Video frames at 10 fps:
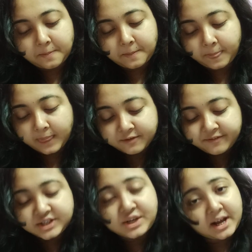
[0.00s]

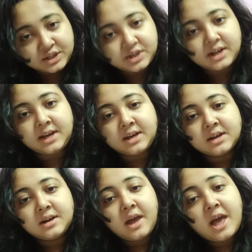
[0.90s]
which actually
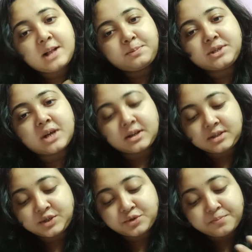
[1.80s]
helps us
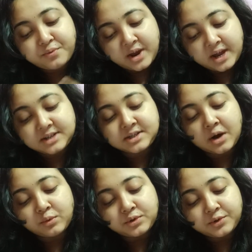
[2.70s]
to break
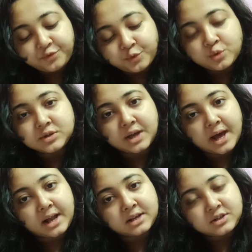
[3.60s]
down the food
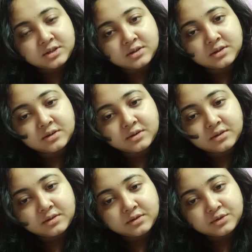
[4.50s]
and
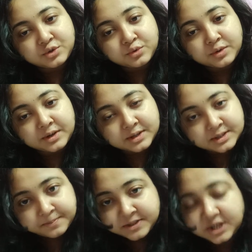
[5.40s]
to
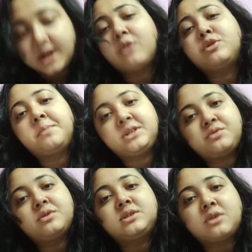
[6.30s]
take out the
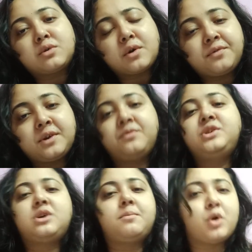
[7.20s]
materials out of it which
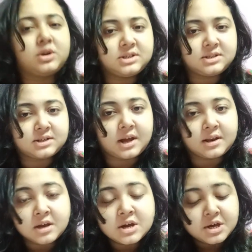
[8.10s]
our bodies can
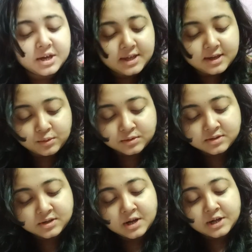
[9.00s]
use.
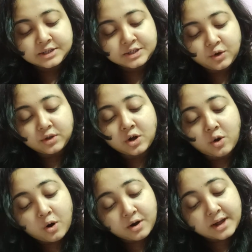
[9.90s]
So the
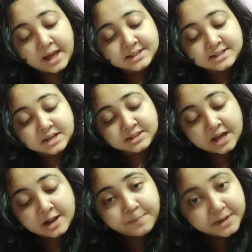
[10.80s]
organs that
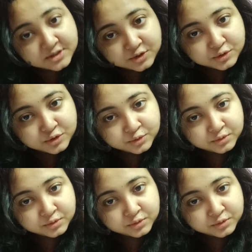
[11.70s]
help us to do